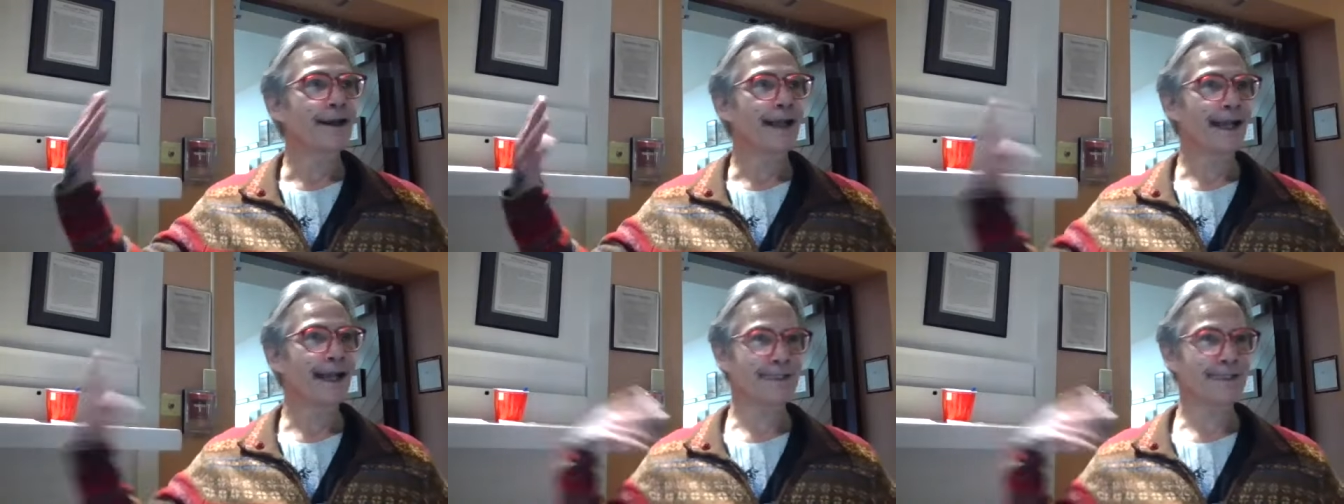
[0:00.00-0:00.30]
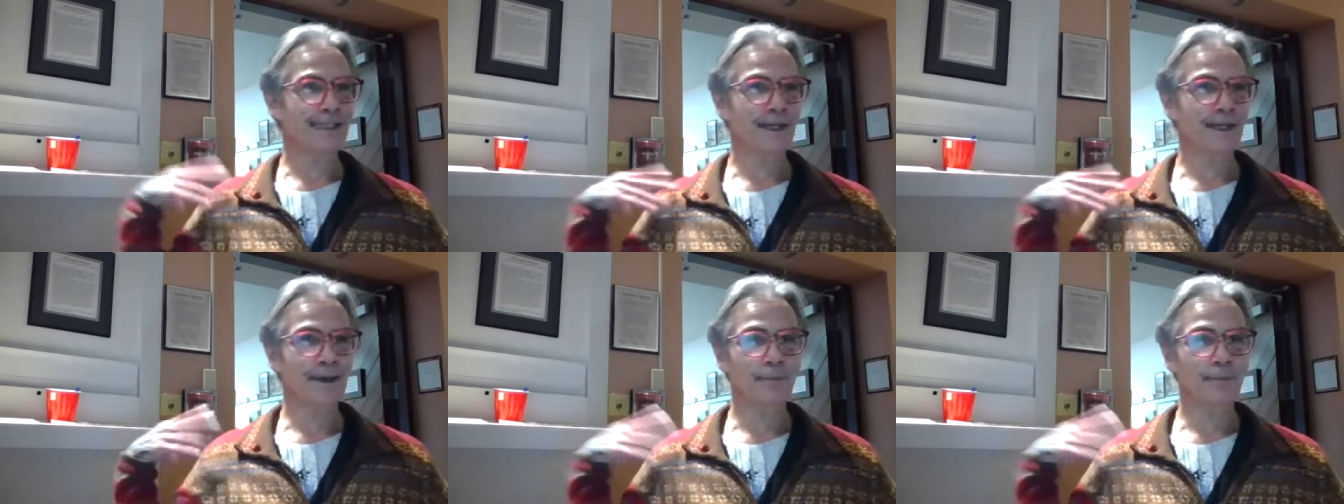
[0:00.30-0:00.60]

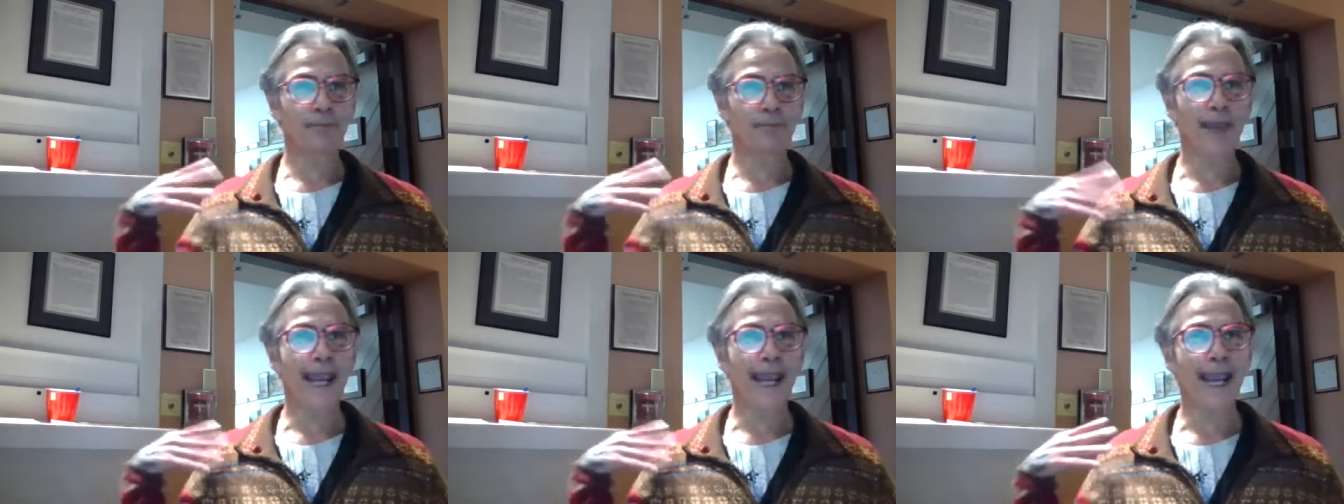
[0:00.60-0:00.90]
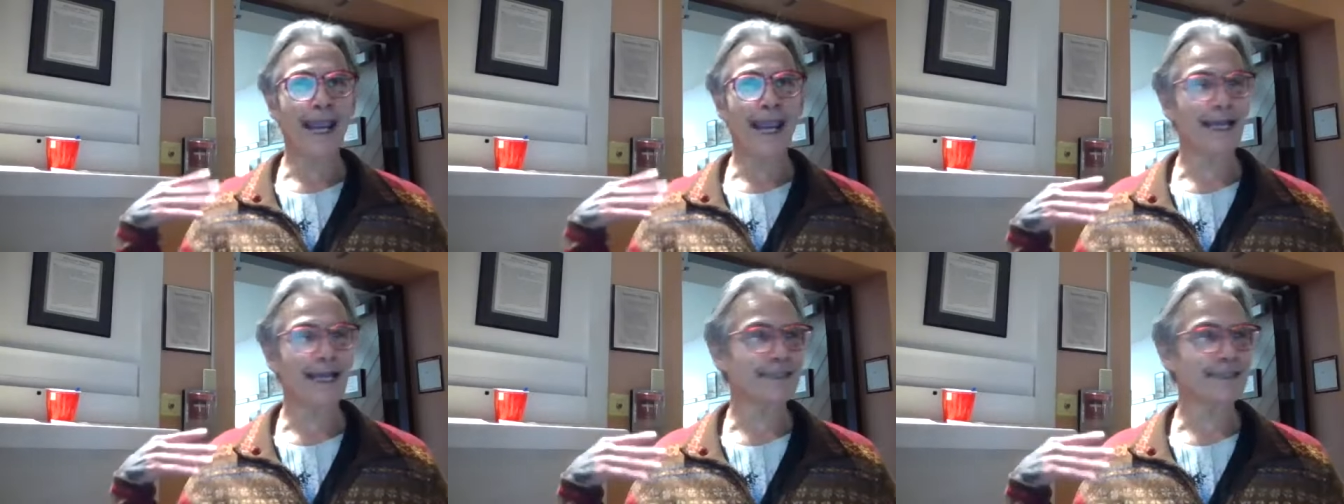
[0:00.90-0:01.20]
as a
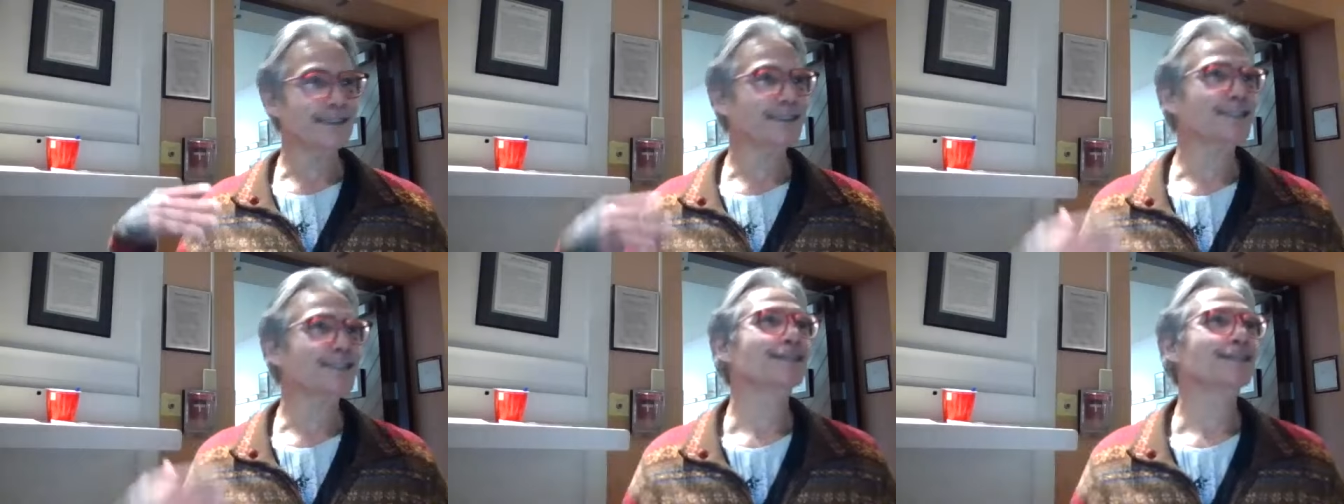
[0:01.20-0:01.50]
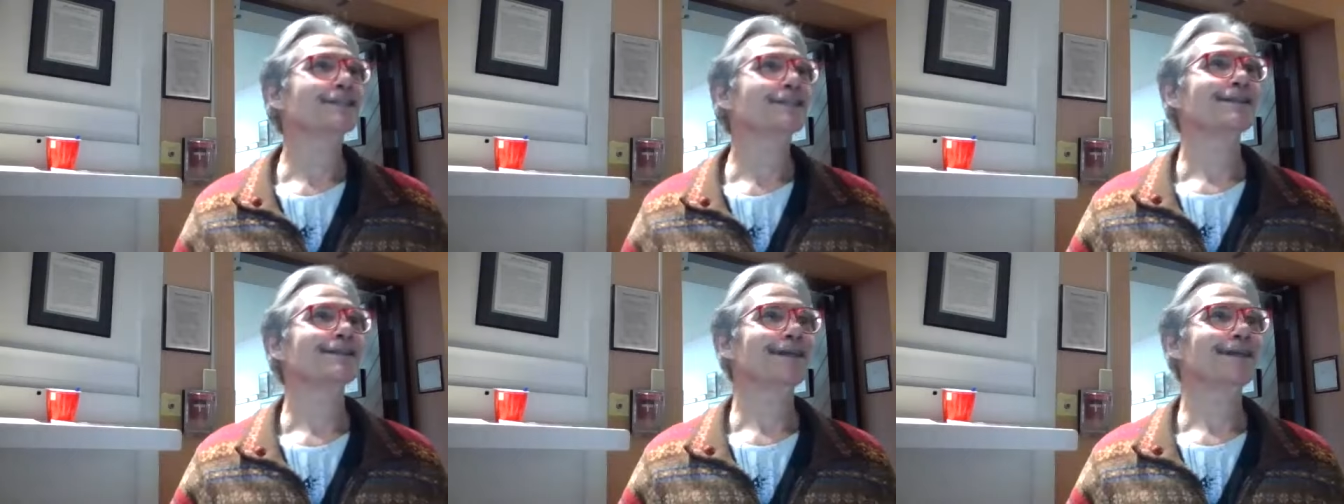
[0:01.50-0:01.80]
badge
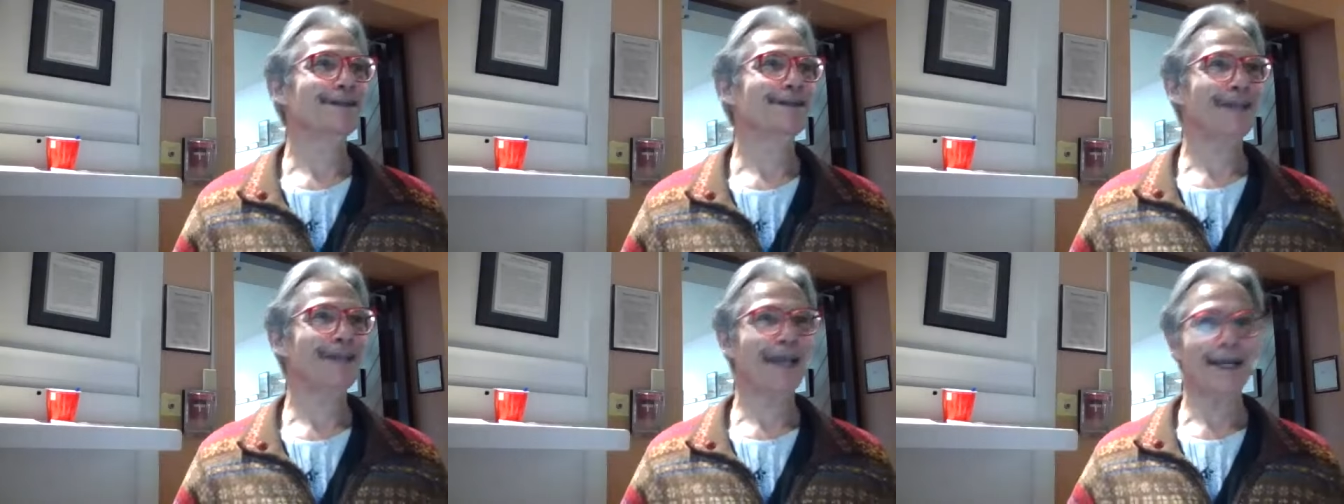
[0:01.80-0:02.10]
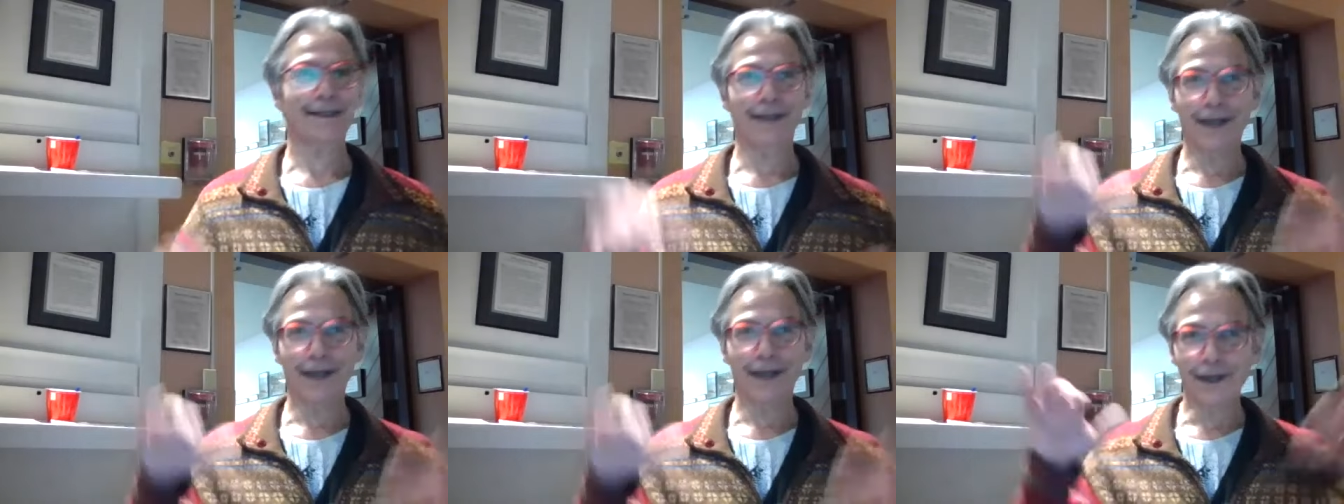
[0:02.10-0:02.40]

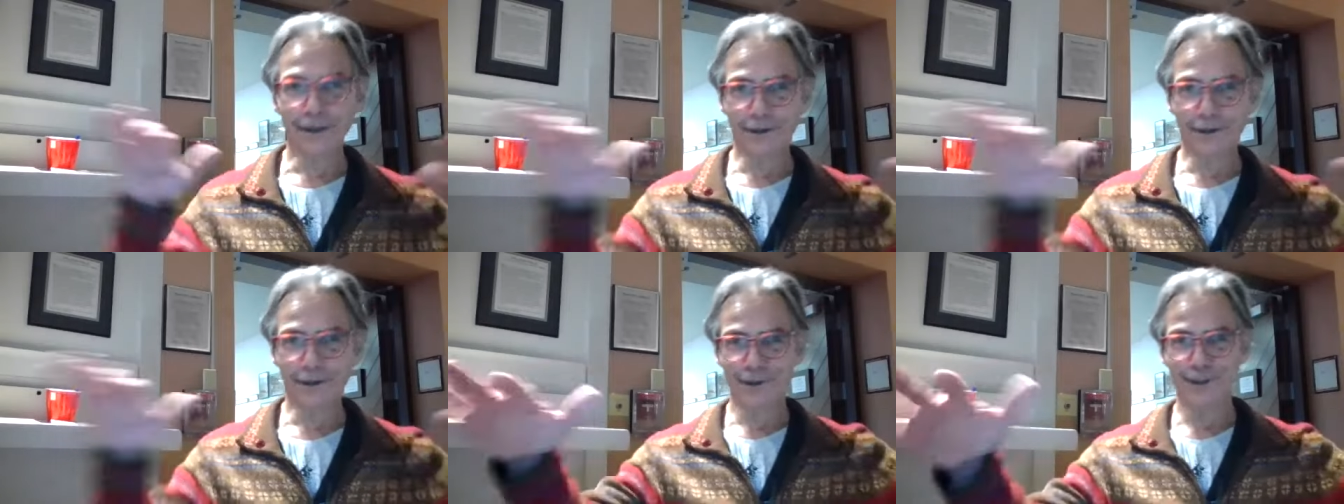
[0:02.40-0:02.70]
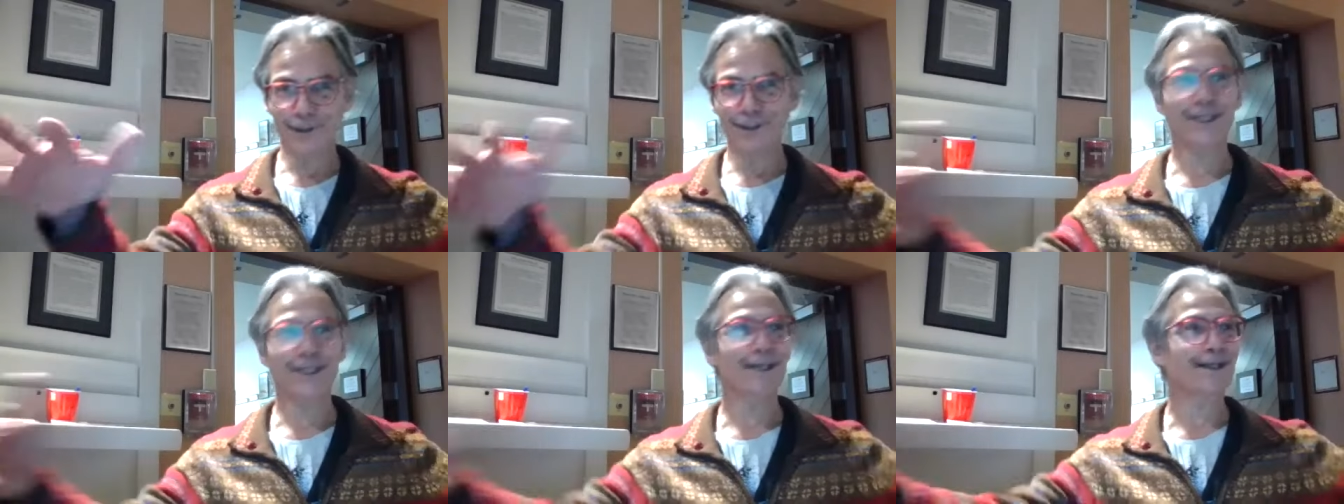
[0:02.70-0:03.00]
that
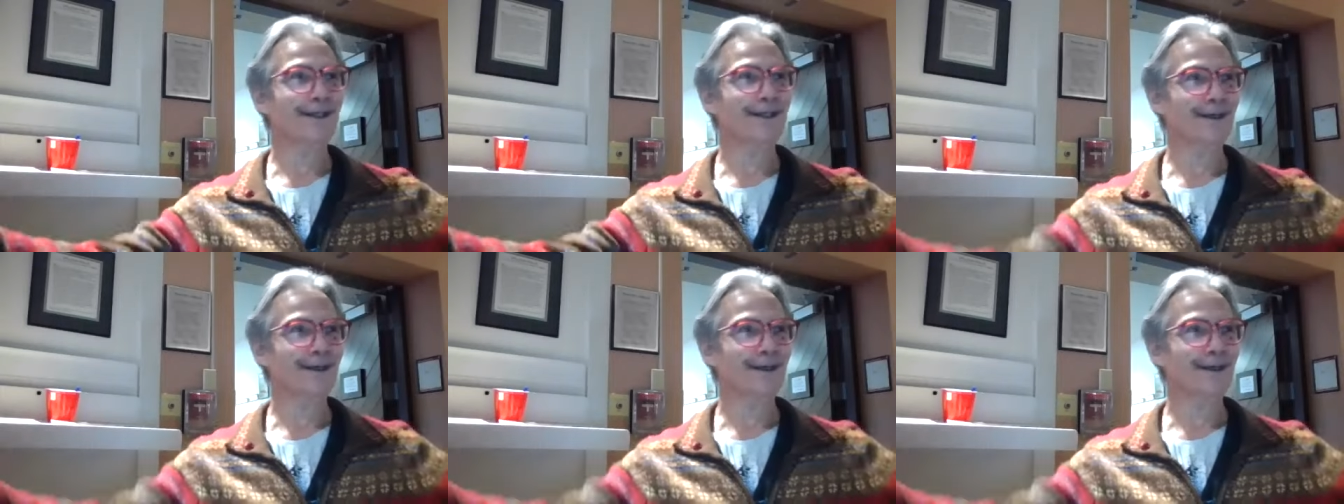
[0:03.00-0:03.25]
others